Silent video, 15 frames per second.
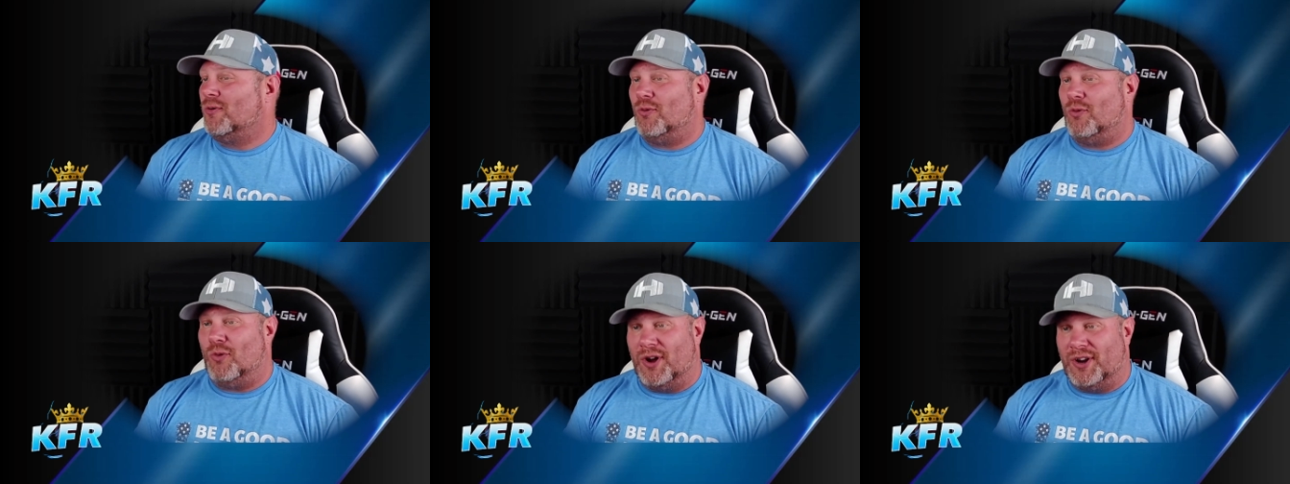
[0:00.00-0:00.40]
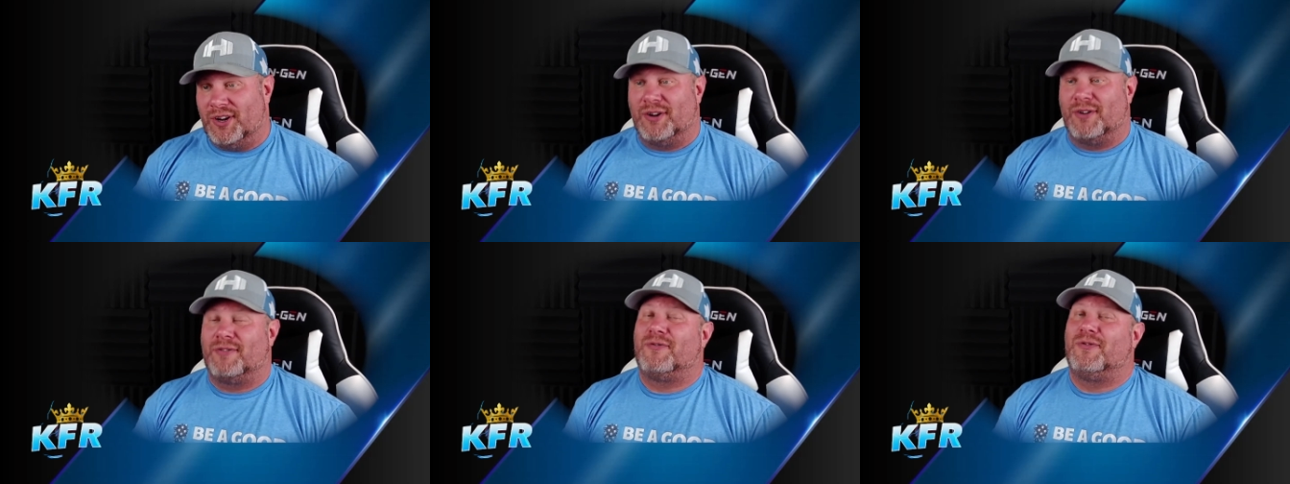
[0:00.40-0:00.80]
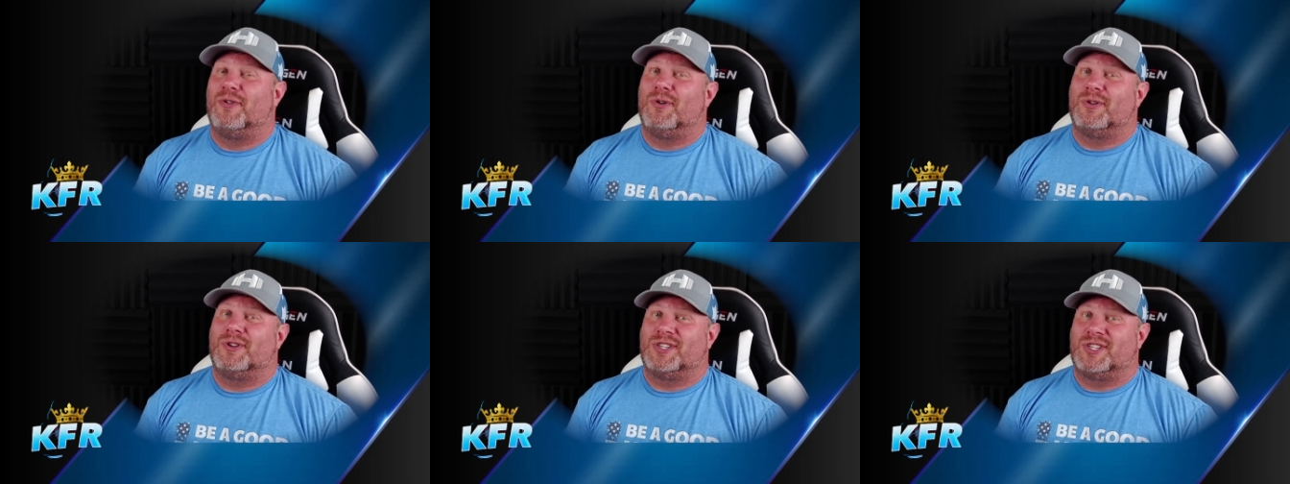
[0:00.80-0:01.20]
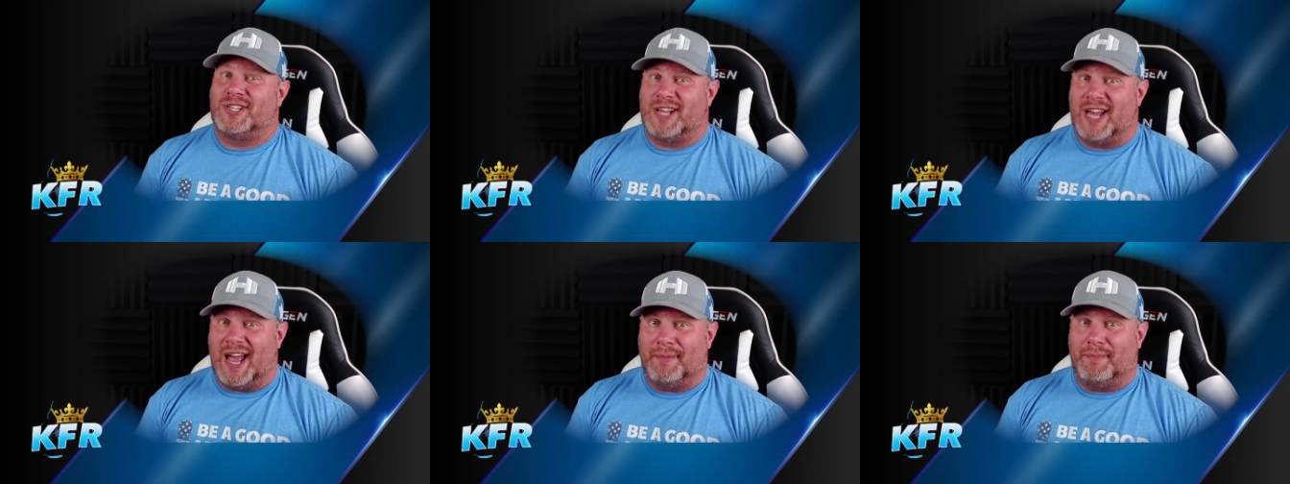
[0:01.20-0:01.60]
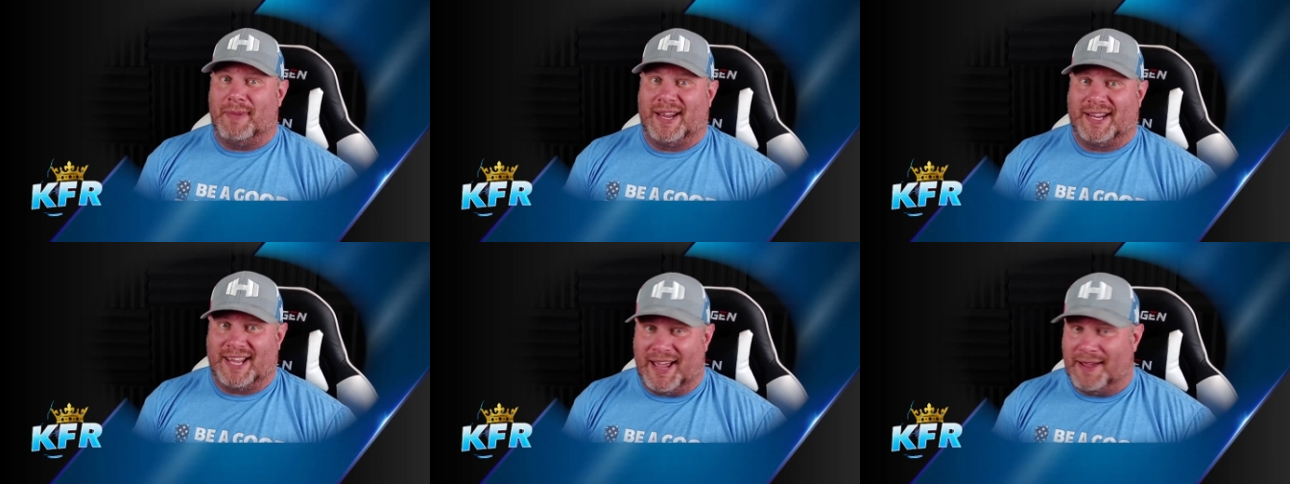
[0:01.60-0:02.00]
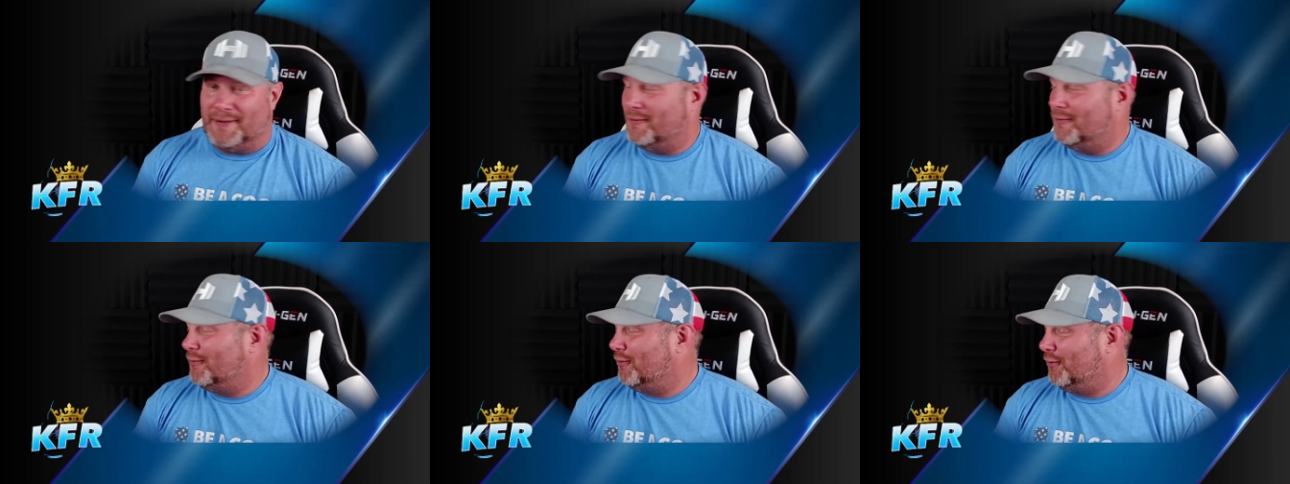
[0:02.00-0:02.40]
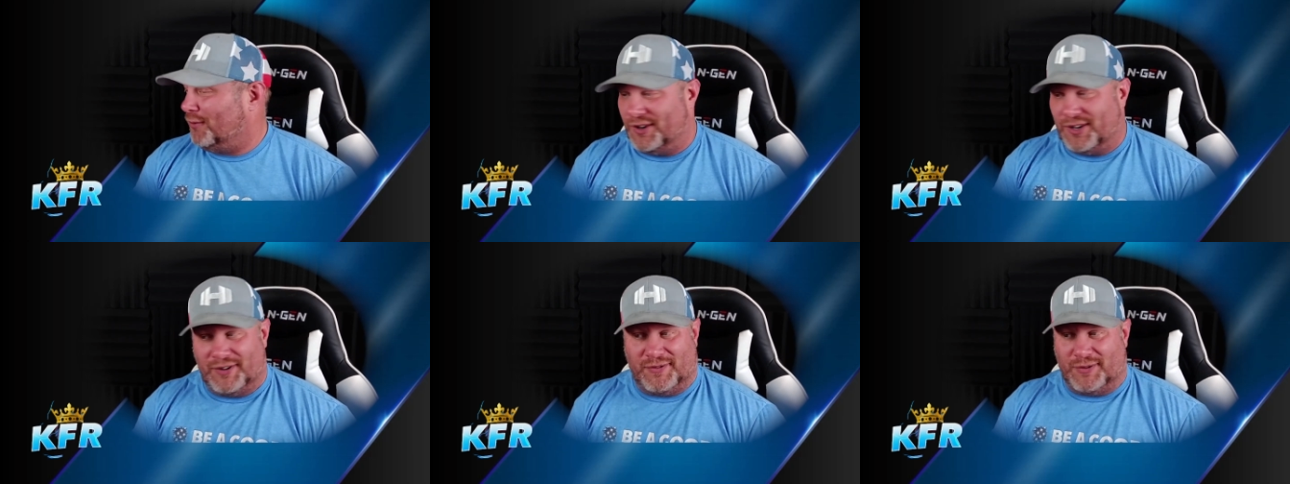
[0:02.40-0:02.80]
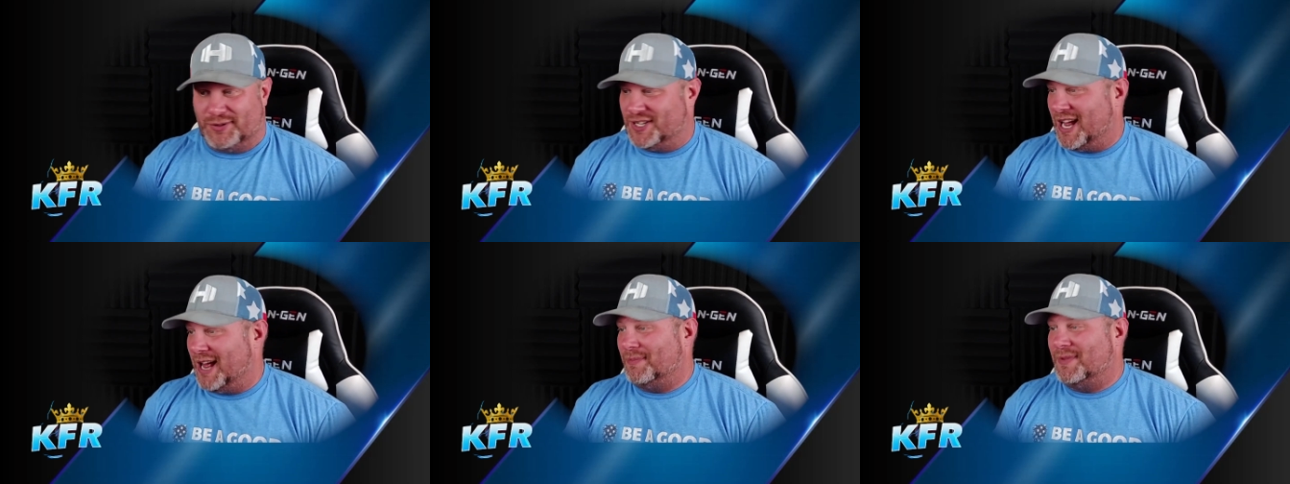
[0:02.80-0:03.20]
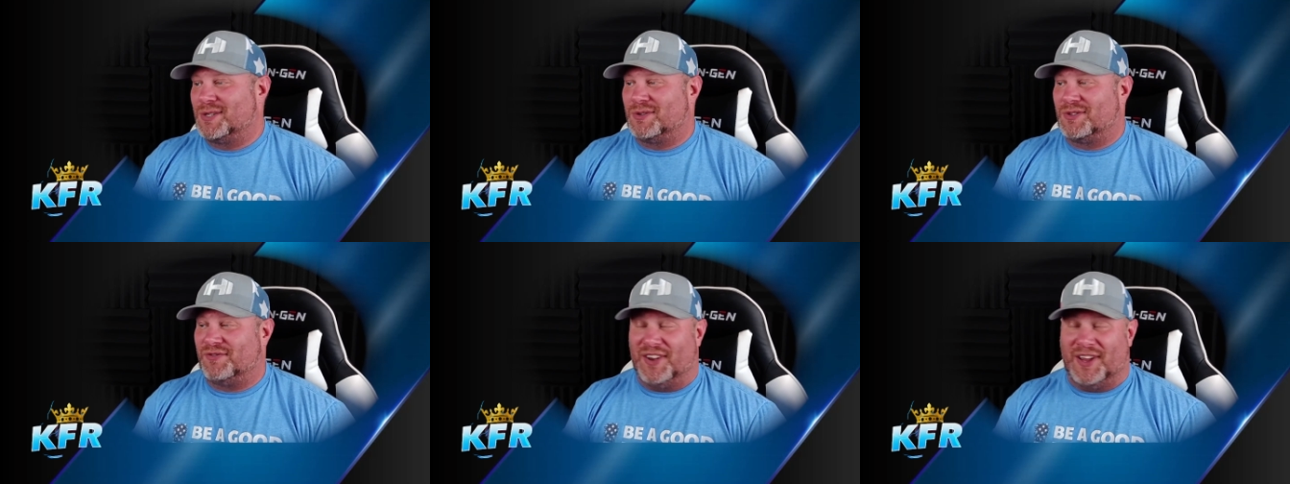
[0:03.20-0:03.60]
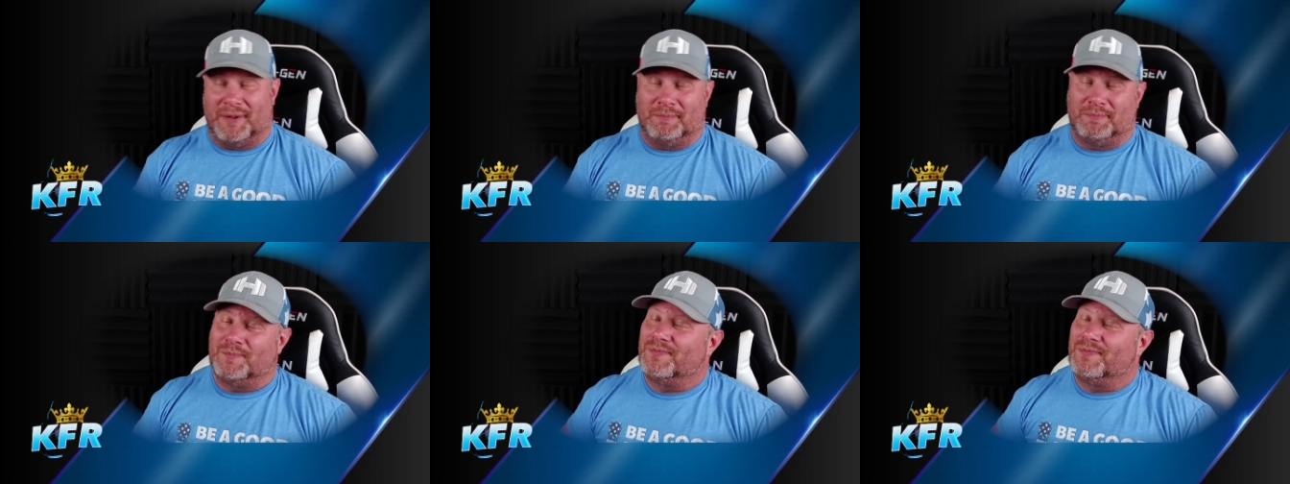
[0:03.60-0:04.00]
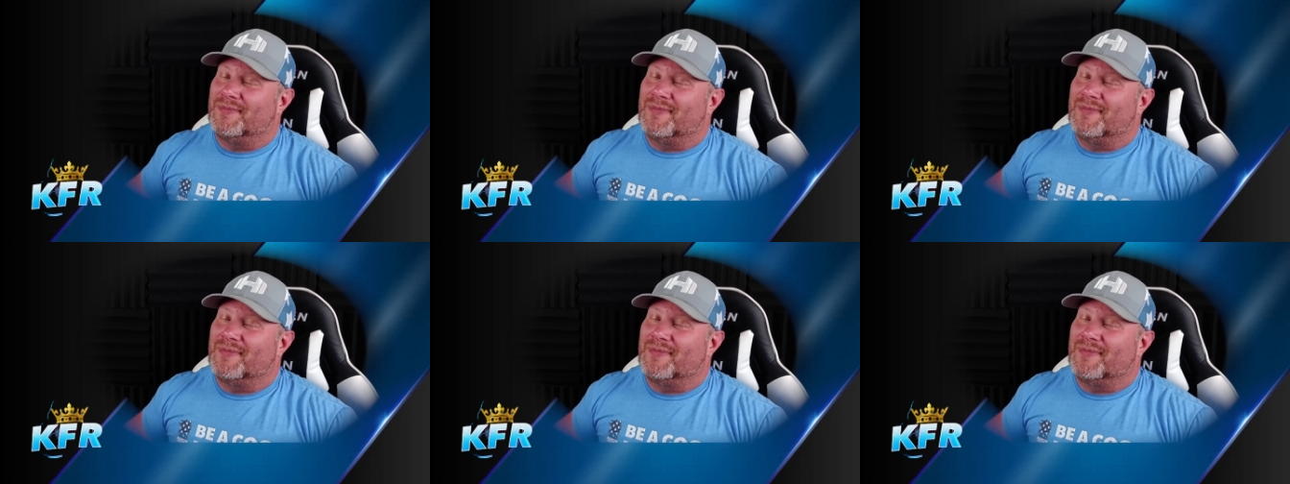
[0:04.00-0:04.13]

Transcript: Wonderful job, my guy. Wonderful job. This was fun.